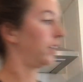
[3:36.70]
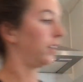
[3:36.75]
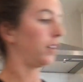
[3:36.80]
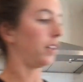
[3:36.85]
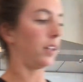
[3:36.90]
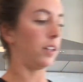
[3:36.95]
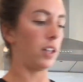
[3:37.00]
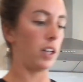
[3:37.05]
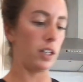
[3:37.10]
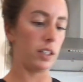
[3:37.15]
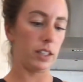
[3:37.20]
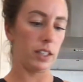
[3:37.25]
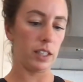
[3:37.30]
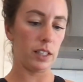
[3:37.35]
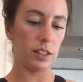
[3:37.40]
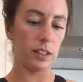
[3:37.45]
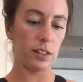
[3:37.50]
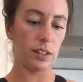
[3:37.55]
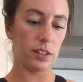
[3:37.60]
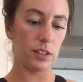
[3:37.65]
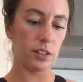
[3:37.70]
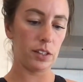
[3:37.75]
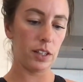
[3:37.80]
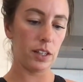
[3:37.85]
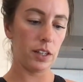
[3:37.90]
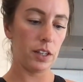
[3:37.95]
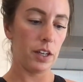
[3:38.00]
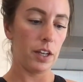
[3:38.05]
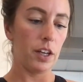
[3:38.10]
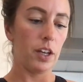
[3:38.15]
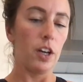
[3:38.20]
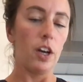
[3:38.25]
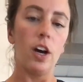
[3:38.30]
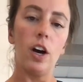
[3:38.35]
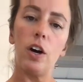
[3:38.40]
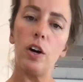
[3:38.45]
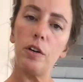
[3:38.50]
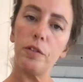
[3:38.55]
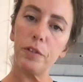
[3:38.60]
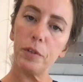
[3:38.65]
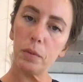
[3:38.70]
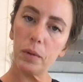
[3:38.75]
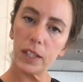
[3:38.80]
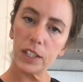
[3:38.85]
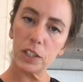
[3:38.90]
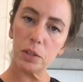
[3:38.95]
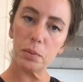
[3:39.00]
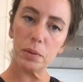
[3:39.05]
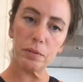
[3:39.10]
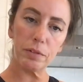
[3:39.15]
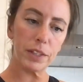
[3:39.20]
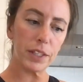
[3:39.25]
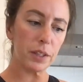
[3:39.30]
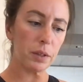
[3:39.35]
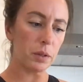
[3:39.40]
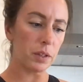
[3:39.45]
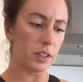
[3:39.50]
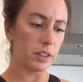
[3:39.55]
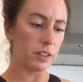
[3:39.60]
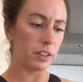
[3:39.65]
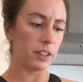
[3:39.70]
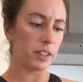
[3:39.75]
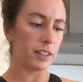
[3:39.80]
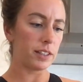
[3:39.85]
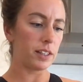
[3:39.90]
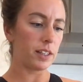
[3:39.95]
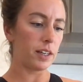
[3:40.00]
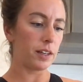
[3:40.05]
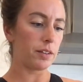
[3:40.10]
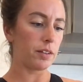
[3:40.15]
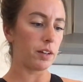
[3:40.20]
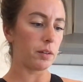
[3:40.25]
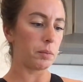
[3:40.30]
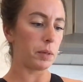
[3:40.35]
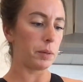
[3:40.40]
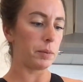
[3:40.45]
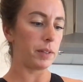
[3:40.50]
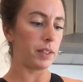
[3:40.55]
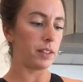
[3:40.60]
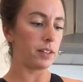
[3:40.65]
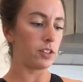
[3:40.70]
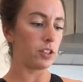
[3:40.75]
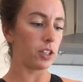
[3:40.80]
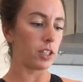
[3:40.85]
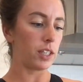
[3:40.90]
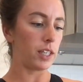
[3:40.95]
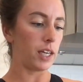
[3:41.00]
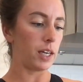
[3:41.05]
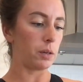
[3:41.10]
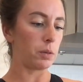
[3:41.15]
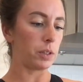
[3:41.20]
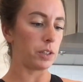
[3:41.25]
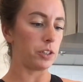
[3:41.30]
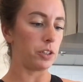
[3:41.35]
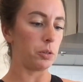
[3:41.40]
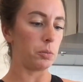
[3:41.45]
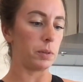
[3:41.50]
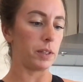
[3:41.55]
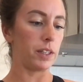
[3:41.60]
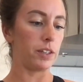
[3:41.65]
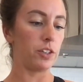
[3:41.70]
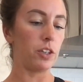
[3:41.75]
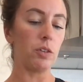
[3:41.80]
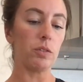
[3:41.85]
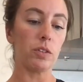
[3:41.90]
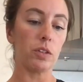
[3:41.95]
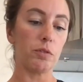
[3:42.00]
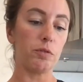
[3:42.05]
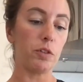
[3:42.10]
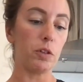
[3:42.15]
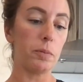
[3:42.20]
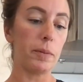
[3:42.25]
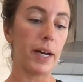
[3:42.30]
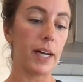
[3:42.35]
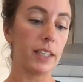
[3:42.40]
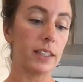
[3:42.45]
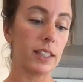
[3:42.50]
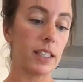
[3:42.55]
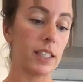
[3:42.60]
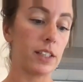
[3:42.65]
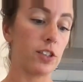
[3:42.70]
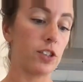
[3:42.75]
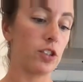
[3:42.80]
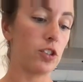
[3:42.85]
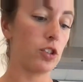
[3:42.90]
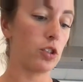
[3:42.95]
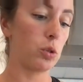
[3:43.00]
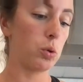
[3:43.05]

the longest. Oh, if you watched my video earlier, I said I thought maybe these took an hour or two, but they don't. The full bag takes